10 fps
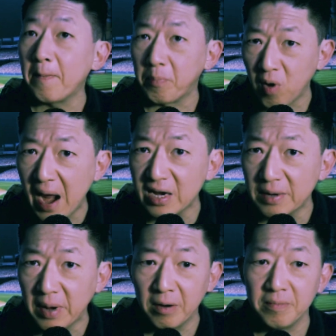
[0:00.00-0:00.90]
bragged
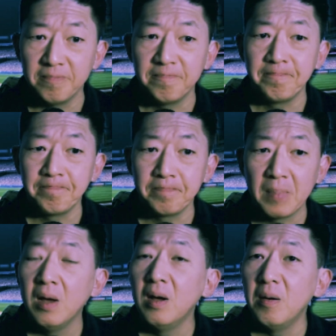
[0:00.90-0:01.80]
about.
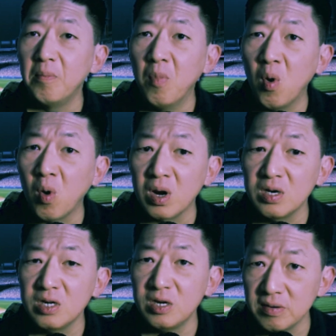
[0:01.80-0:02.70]
More
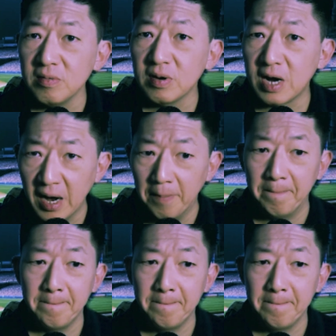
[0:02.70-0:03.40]
to come.